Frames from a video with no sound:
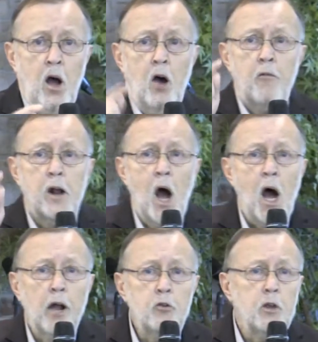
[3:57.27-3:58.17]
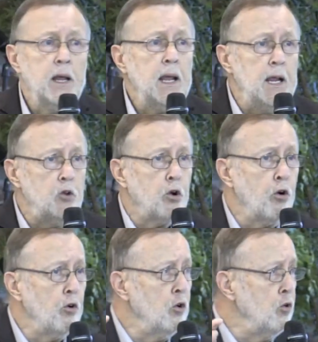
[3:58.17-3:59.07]
of God's
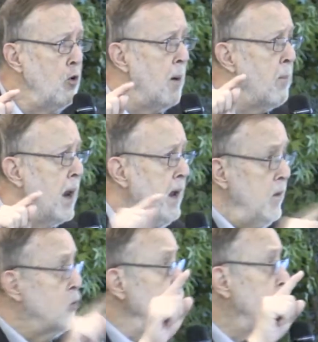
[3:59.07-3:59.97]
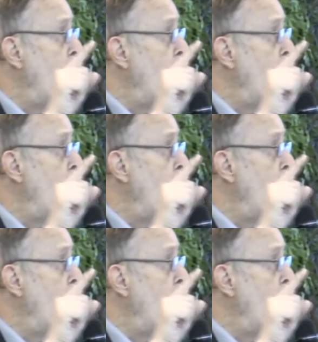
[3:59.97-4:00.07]
eternal plan. This was